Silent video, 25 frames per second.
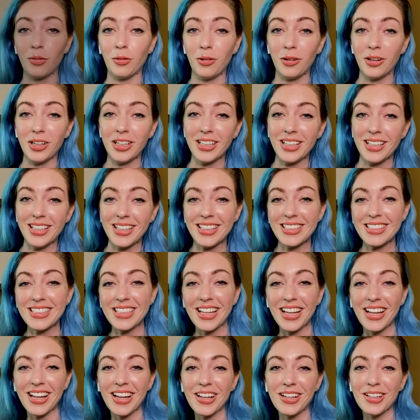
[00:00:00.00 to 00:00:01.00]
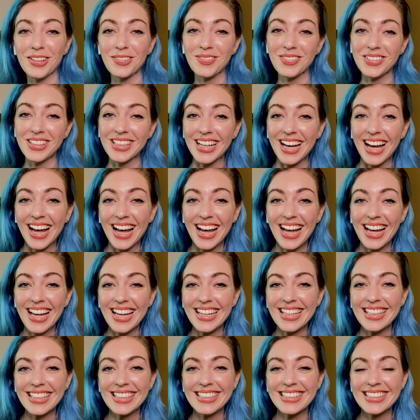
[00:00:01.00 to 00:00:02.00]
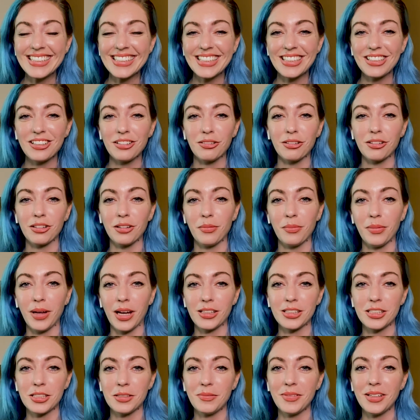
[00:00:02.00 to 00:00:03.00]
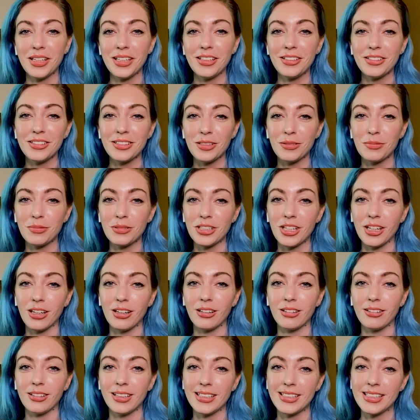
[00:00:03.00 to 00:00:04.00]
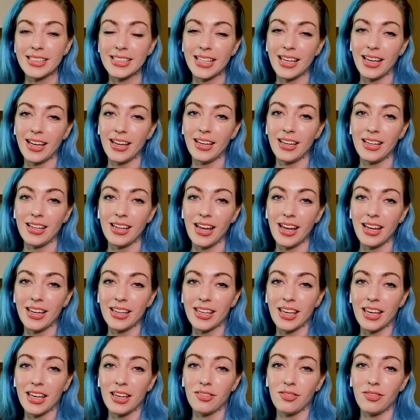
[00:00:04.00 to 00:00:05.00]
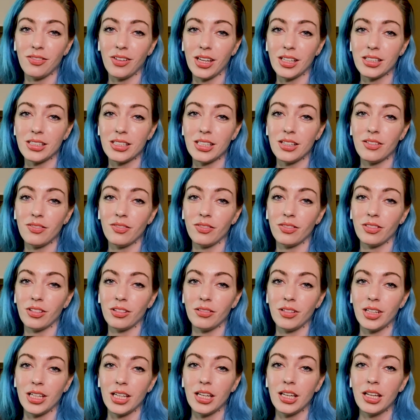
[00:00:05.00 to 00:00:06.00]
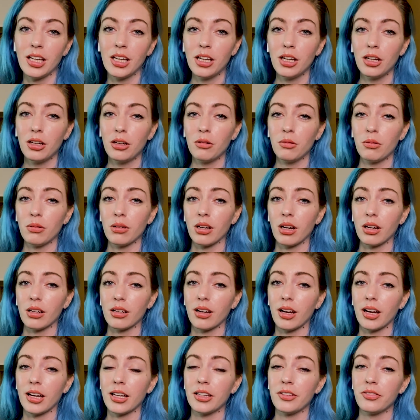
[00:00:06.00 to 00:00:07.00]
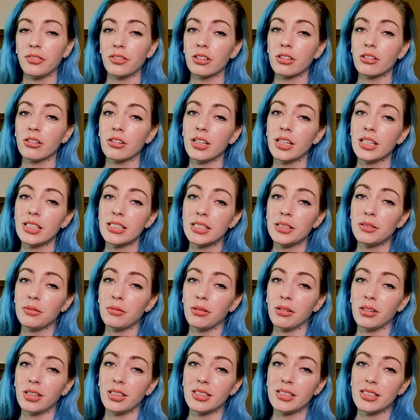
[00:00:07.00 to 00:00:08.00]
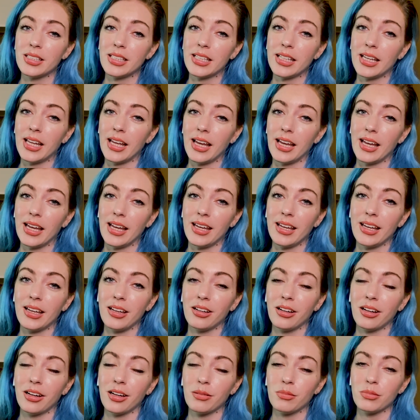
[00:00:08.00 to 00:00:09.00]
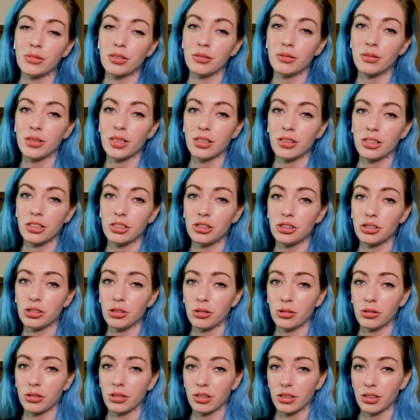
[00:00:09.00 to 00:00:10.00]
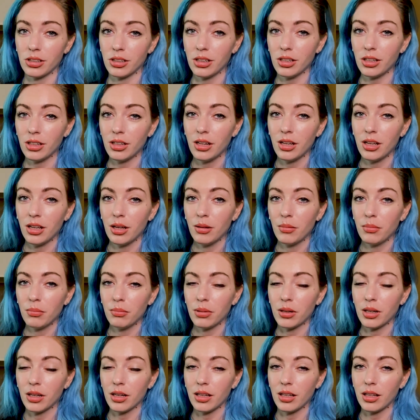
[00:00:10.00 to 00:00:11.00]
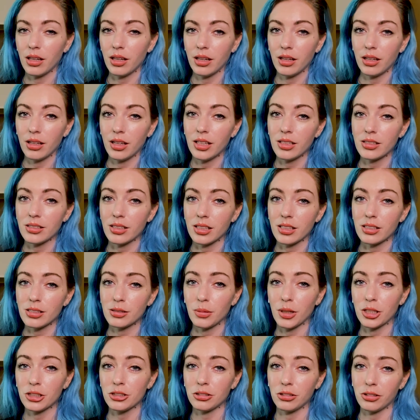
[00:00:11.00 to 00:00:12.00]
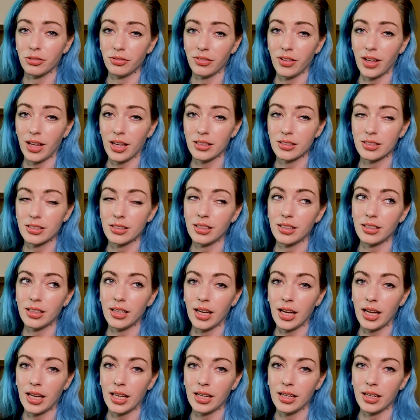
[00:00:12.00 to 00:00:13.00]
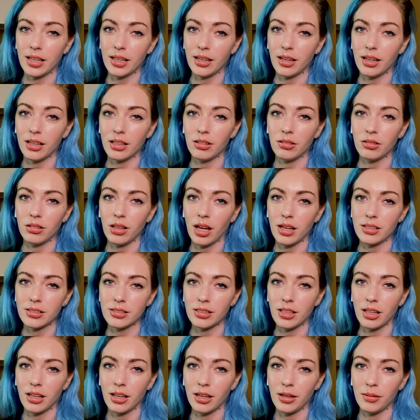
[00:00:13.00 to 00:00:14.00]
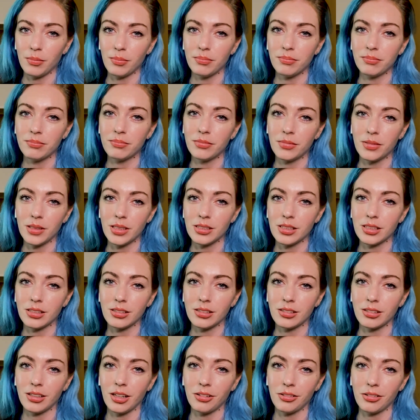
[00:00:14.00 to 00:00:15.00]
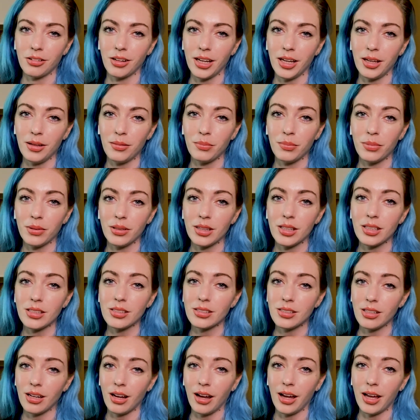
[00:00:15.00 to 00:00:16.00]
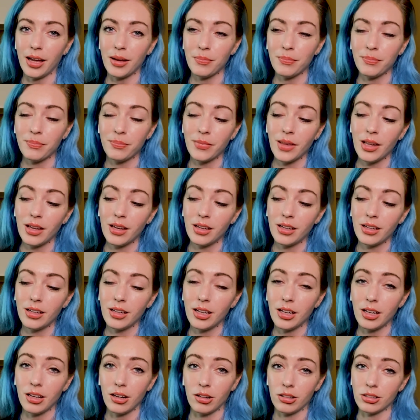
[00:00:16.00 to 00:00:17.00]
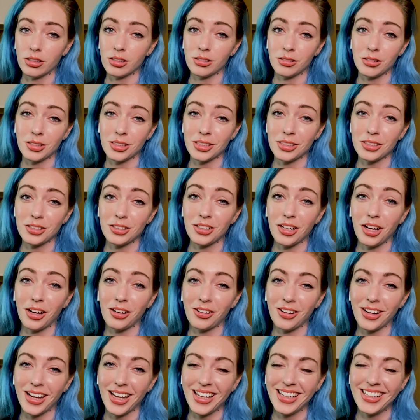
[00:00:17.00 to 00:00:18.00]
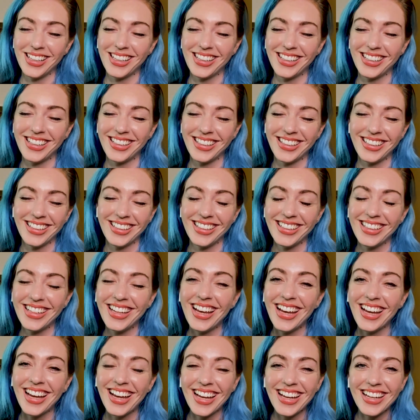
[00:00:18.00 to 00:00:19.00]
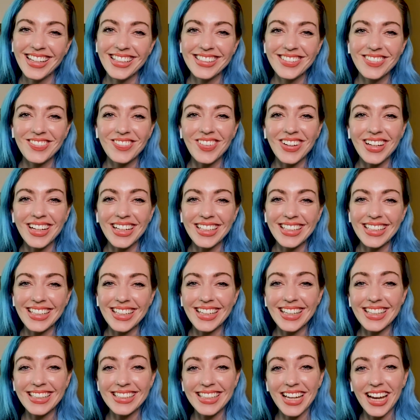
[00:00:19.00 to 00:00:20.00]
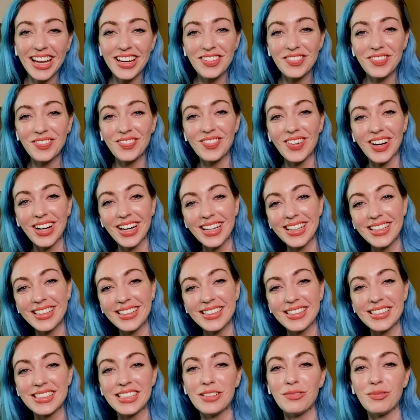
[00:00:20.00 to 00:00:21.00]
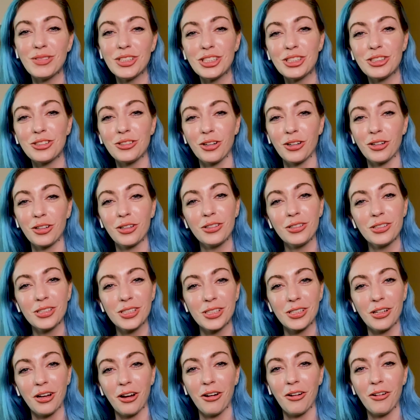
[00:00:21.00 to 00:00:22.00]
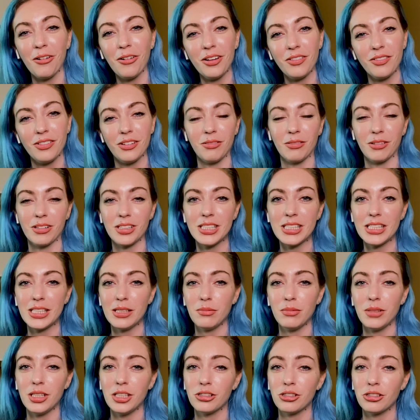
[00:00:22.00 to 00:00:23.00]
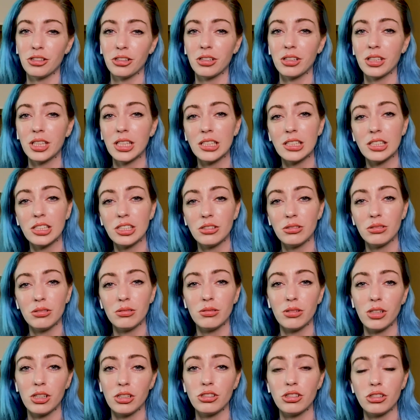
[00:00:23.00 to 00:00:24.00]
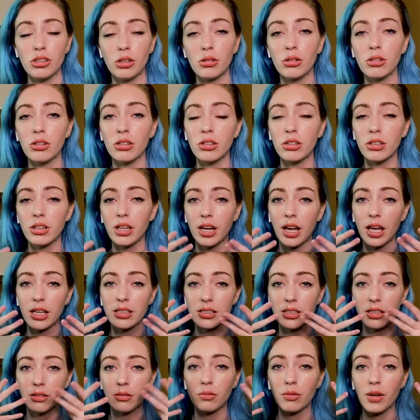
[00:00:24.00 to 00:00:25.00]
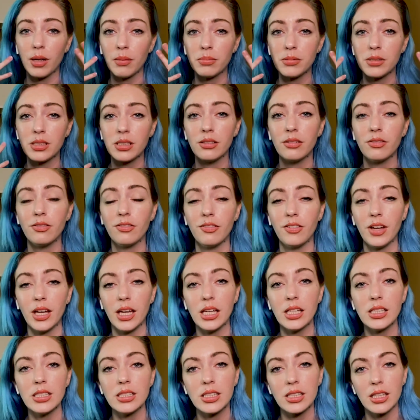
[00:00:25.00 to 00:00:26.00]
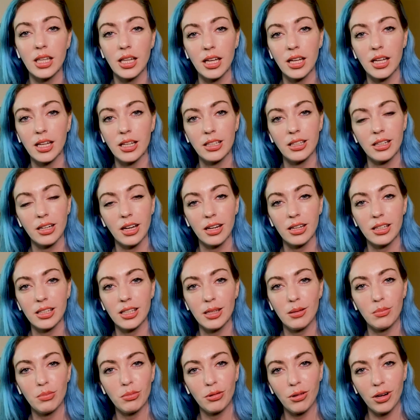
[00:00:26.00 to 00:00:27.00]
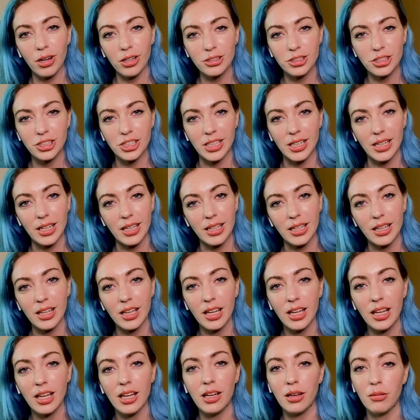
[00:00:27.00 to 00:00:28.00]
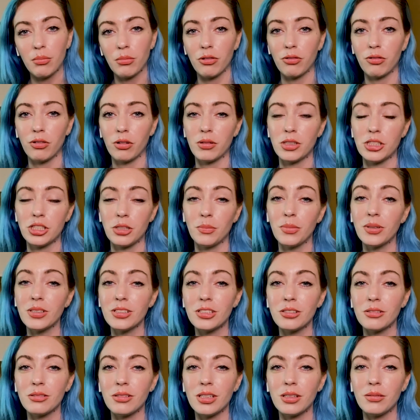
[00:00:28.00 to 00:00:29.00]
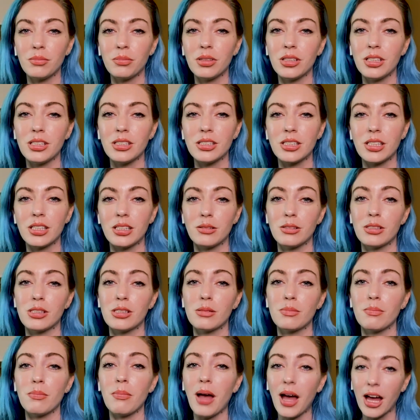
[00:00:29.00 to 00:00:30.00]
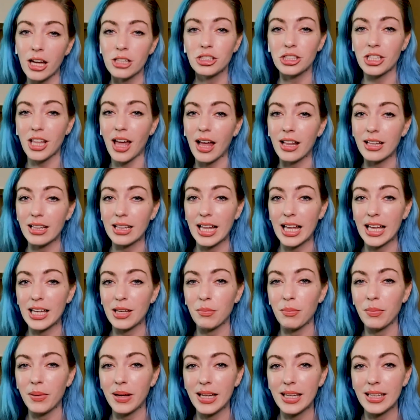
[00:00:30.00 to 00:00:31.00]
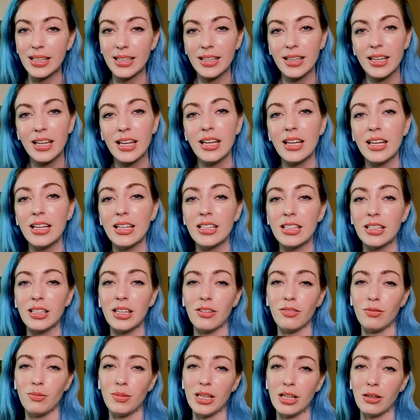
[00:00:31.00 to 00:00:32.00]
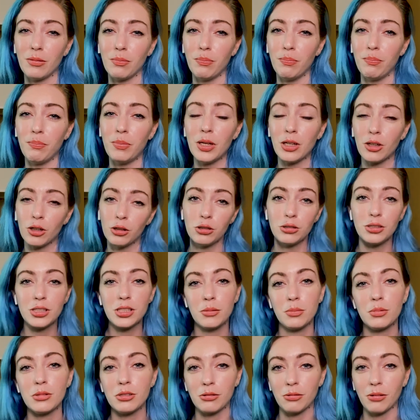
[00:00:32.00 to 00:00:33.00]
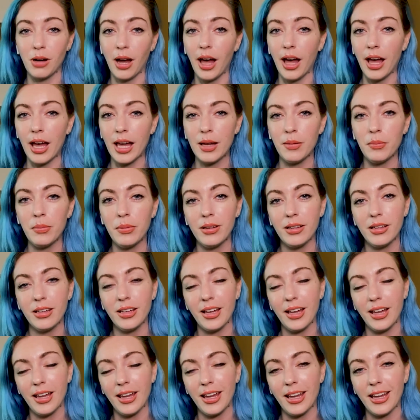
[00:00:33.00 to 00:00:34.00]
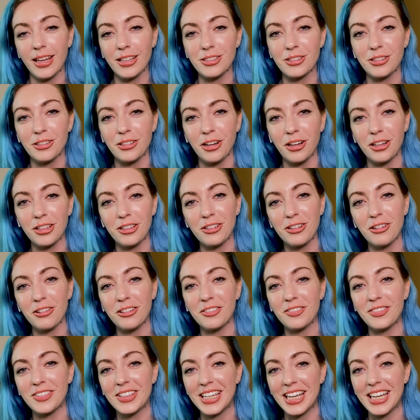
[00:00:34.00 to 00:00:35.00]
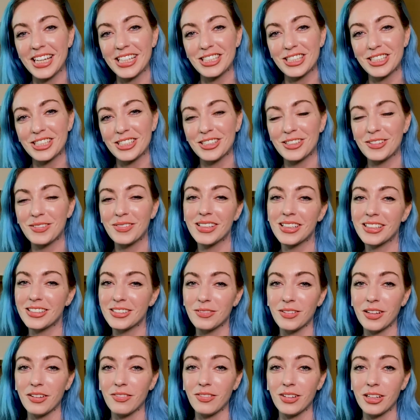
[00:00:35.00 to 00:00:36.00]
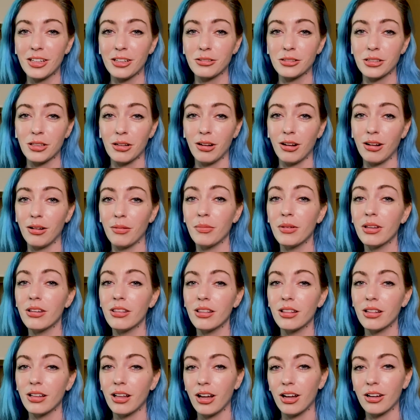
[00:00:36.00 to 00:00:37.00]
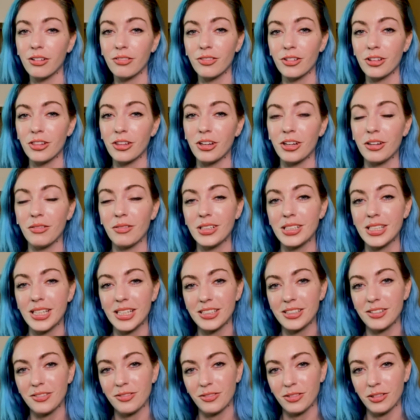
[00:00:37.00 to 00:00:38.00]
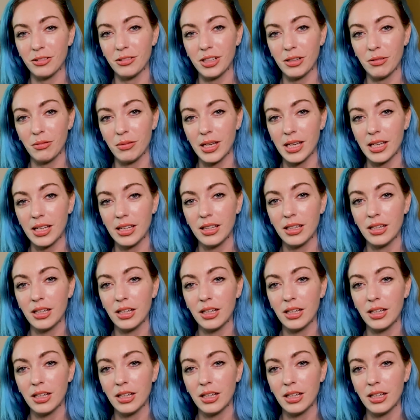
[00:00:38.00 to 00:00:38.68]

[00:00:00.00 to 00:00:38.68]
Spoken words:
What is up, guys? Welcome back to my YouTube channel. It's Katie, aka Fancy Flutie. We got kind of a crazy one today. I'm doing the Joker, but it's like special effects again. I know last time it didn't turn out great, but this time it also doesn't turn out great. But it's kind of fun to see me struggle, so if you want to see me struggling to do the Joker that has the ripped face, then you gotta keep watching. Before we jump into it, please smash that like button, give me a big old subscribe, and turn on your notifications because we have videos all month long for 31 Days of FLUTIEWEEN.